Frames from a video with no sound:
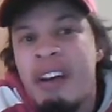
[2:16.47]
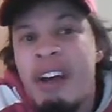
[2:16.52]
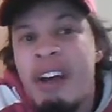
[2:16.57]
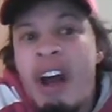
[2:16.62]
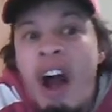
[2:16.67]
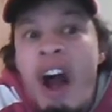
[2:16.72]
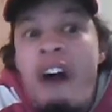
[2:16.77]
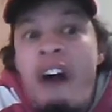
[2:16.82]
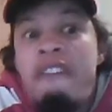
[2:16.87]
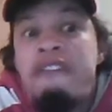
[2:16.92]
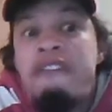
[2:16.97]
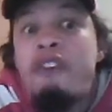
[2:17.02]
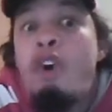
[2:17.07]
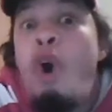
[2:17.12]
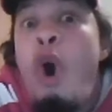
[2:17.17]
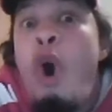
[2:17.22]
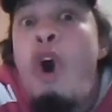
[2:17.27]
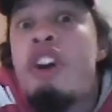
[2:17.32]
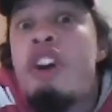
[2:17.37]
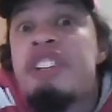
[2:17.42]
Of
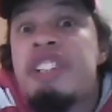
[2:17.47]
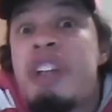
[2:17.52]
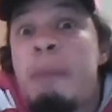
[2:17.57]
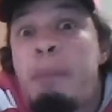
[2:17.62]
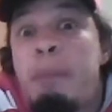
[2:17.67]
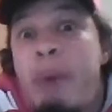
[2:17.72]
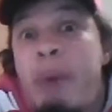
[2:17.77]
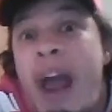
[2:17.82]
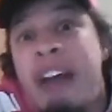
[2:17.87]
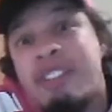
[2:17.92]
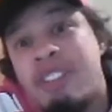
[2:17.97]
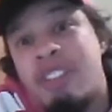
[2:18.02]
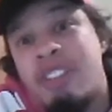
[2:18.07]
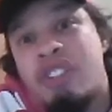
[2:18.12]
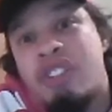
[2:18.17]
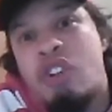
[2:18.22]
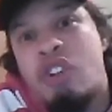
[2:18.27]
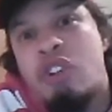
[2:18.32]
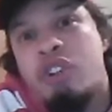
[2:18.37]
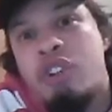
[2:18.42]
course Nebraska
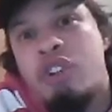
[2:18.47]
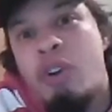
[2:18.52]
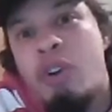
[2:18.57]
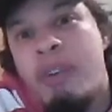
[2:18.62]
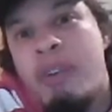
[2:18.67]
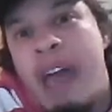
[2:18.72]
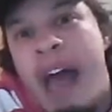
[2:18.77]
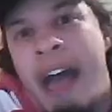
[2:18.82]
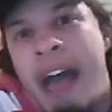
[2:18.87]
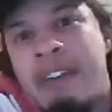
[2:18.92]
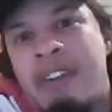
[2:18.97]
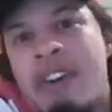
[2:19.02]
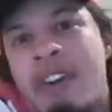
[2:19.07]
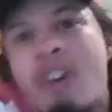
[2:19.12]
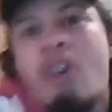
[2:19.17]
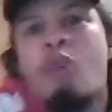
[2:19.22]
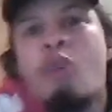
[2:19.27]
should do that.